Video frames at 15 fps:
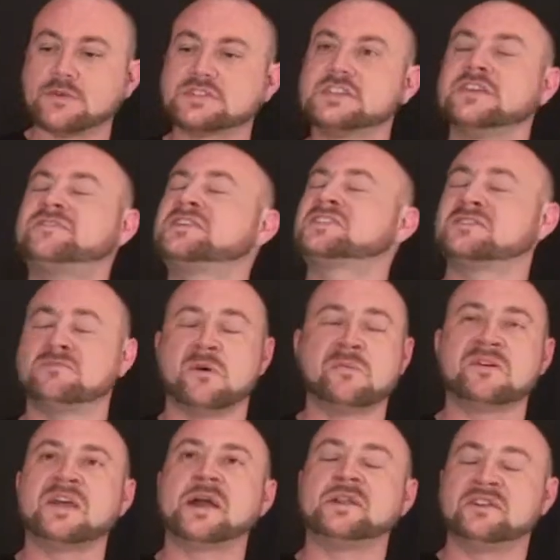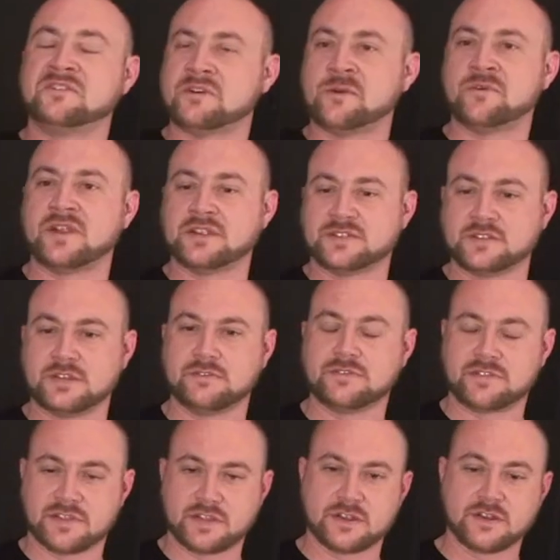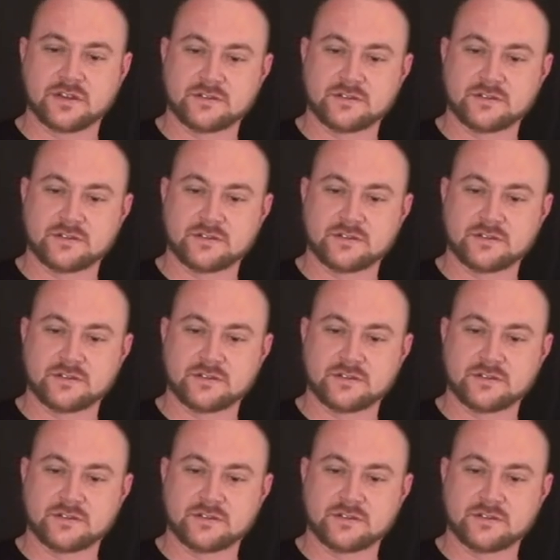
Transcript: was the official moment I knew I wanted to leave the theater.